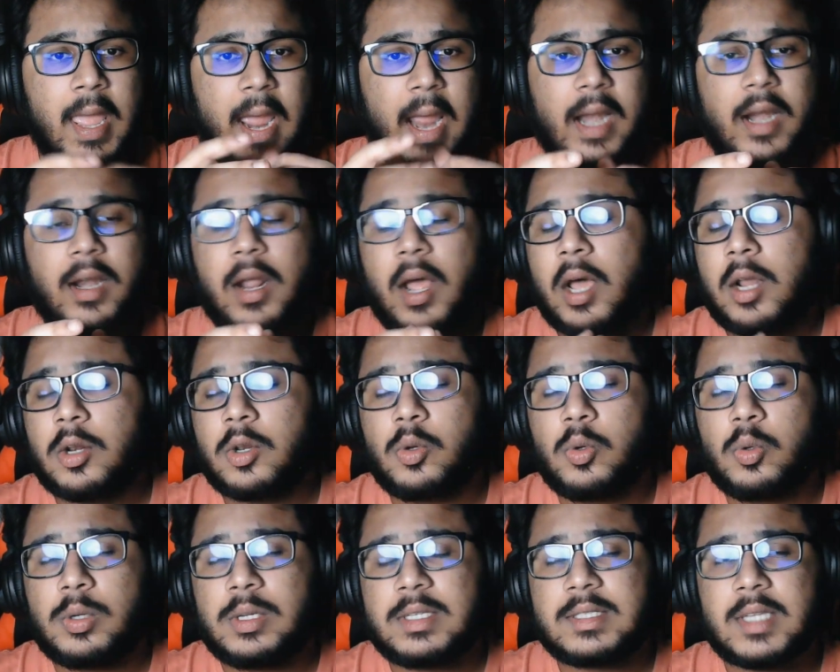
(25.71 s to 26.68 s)
and are
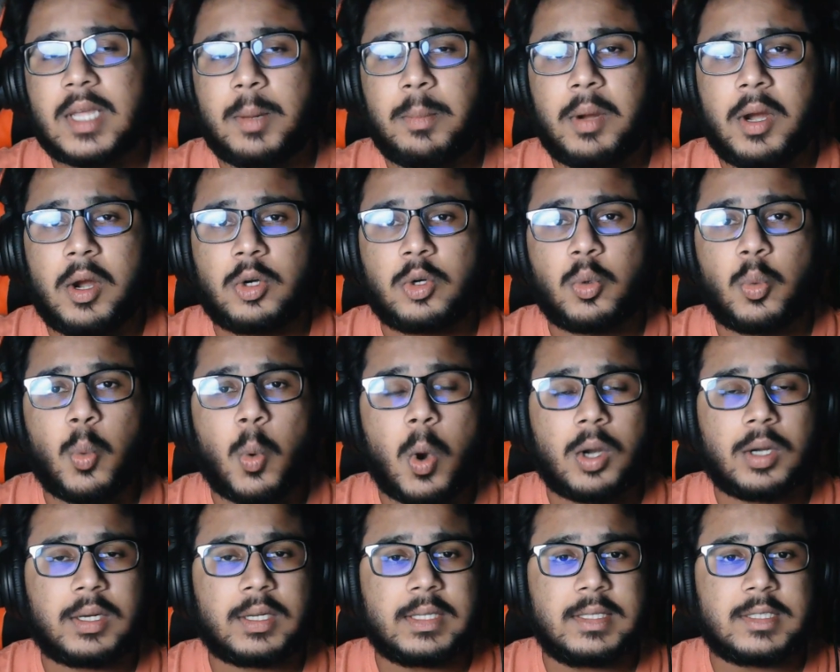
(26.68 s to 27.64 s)
clueless about
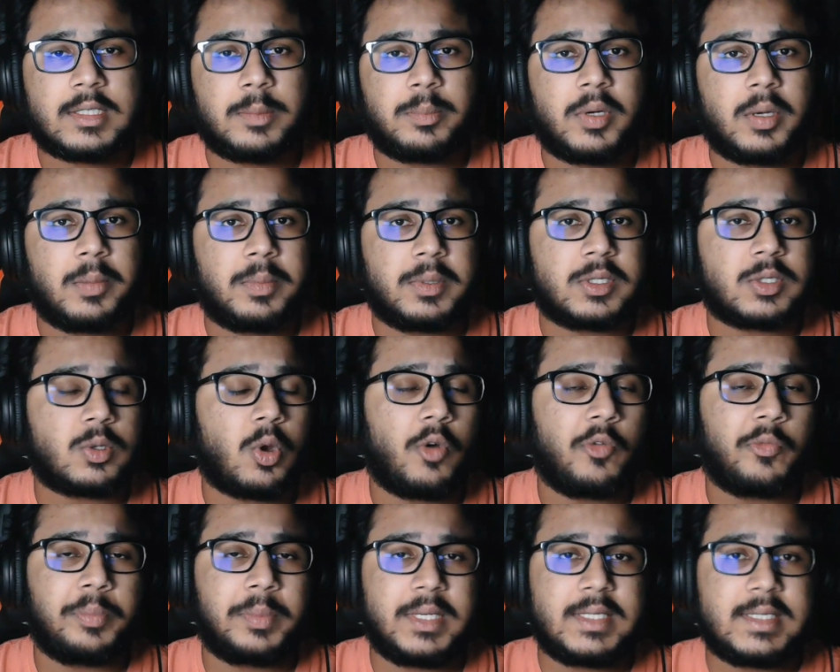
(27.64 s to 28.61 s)
what is the purpose
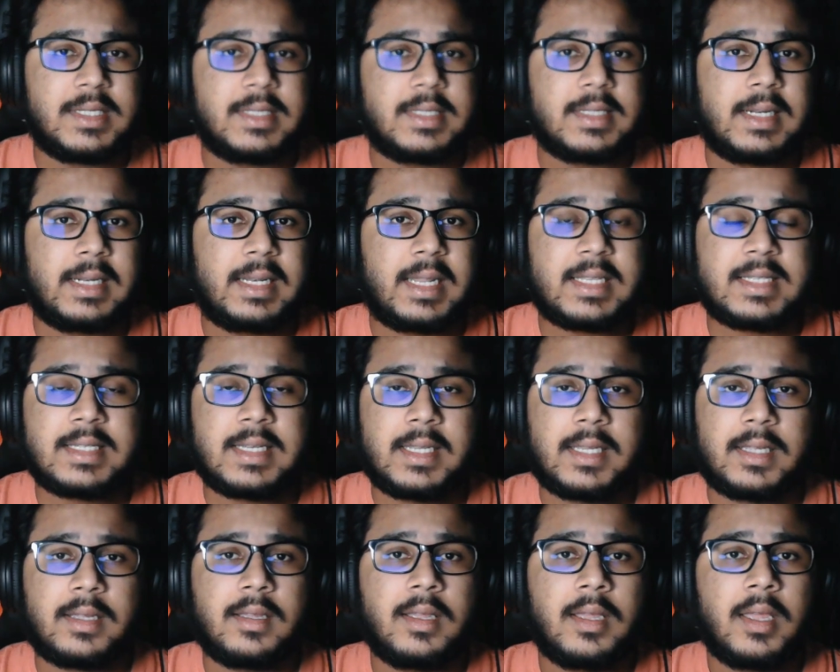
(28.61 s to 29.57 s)
of pre-season testing.